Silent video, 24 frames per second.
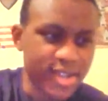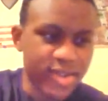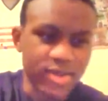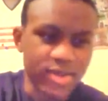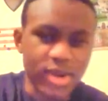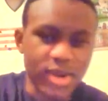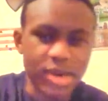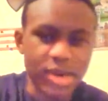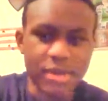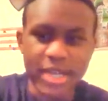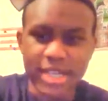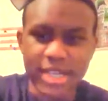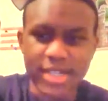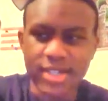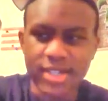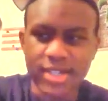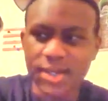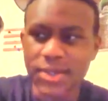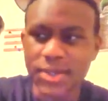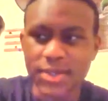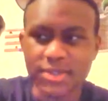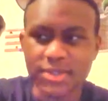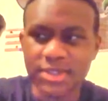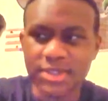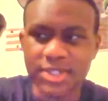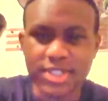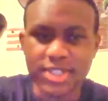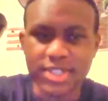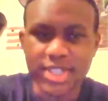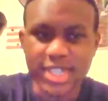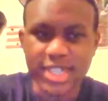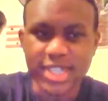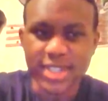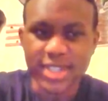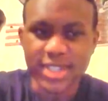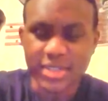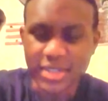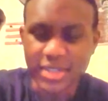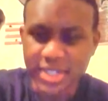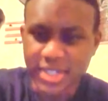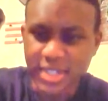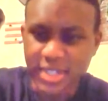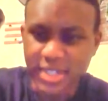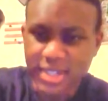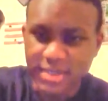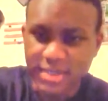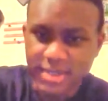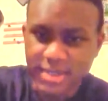Why make it cold if you're just gonna get under the
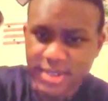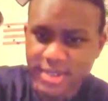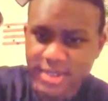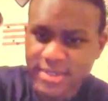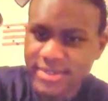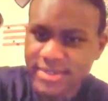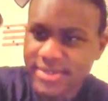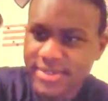cover?